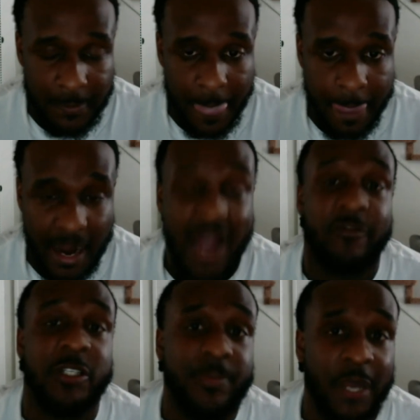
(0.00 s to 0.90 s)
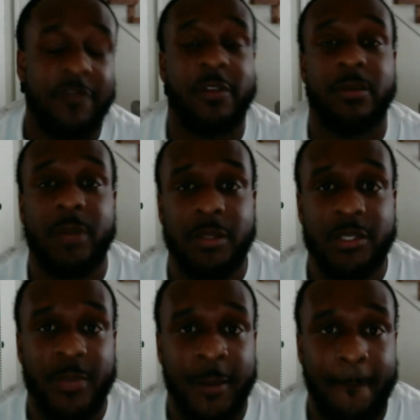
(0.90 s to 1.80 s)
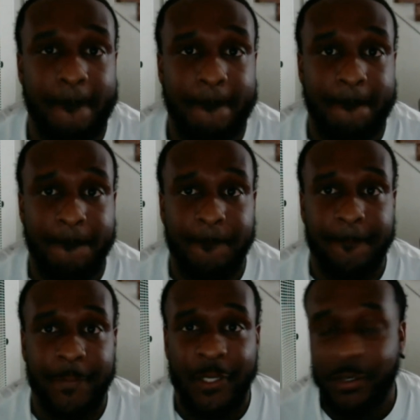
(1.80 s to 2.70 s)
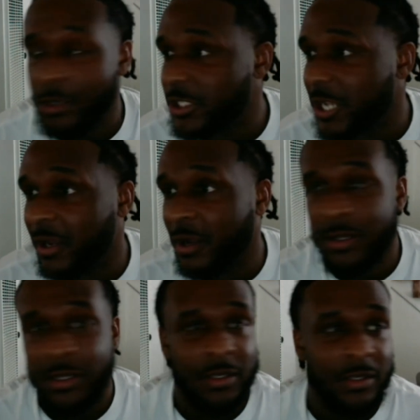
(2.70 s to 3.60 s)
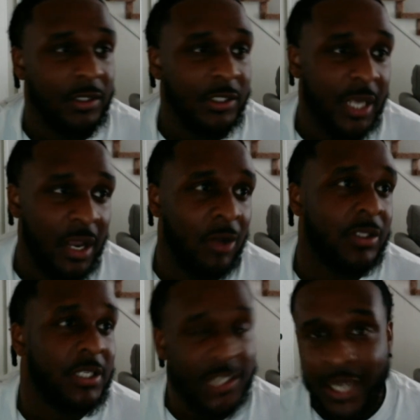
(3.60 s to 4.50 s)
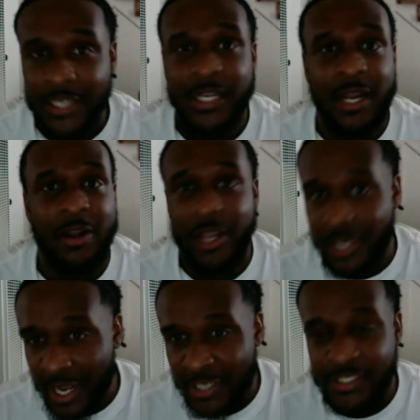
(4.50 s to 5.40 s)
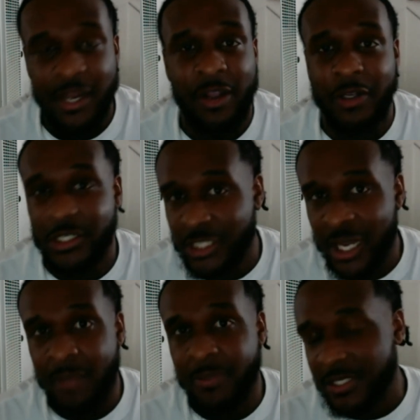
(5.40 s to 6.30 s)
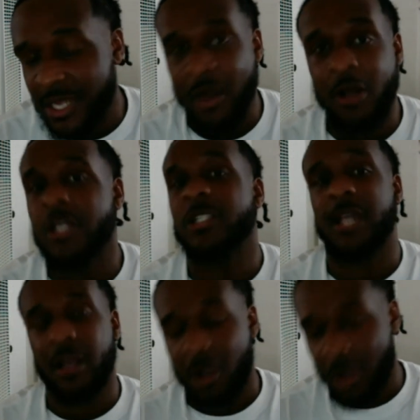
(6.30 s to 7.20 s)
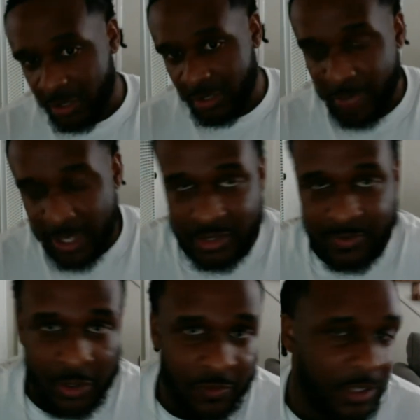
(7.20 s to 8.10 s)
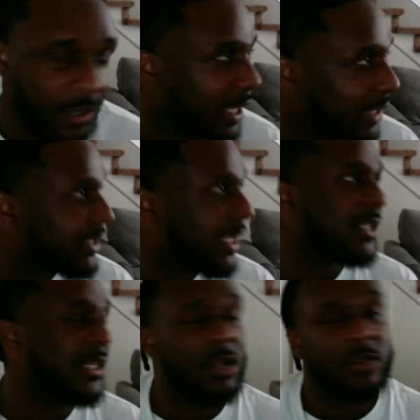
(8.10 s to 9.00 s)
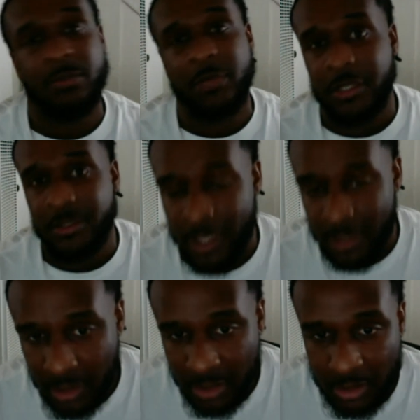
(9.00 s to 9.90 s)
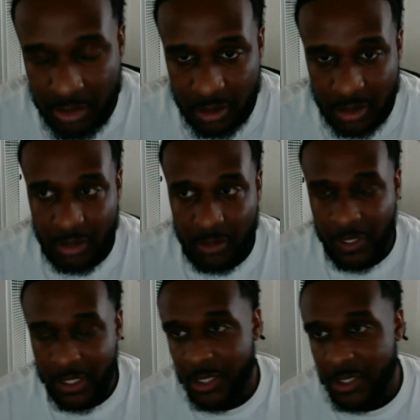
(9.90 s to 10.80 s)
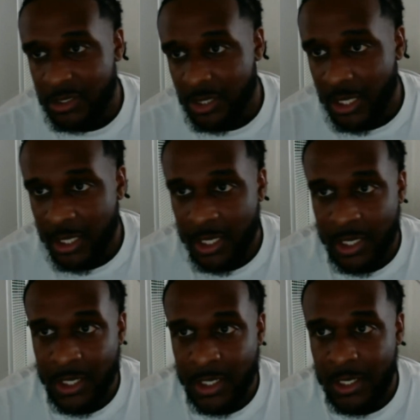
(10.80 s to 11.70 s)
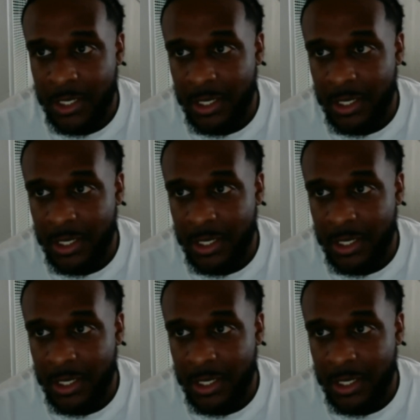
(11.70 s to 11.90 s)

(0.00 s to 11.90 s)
I have respect for them brothers, man. Shout out to Zach, shout out Yaya, shout out Kashab, Hazal, shout out all them brothers, man, over there. Zach, shout out them brothers, man. Because it